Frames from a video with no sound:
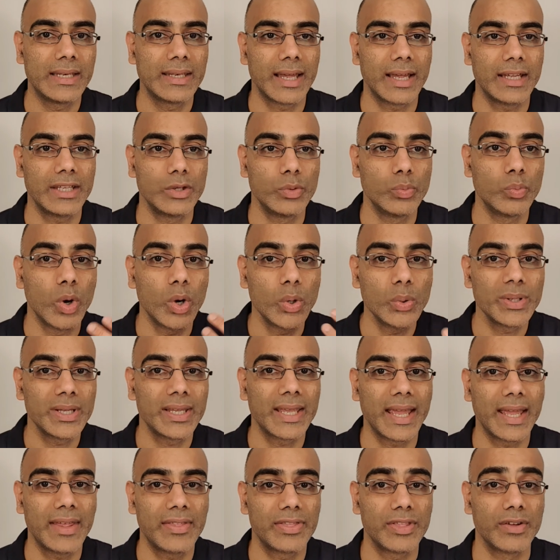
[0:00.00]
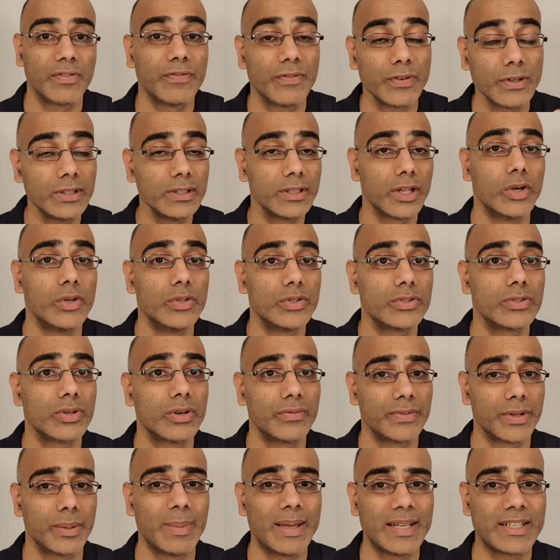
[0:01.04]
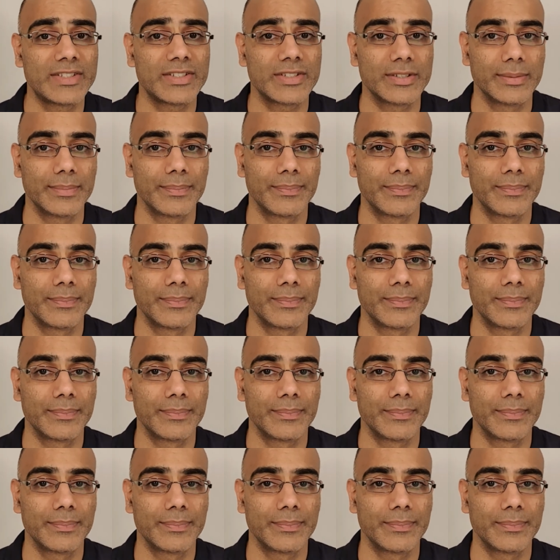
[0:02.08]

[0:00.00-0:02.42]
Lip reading: that you won't get the full dose of your medicine.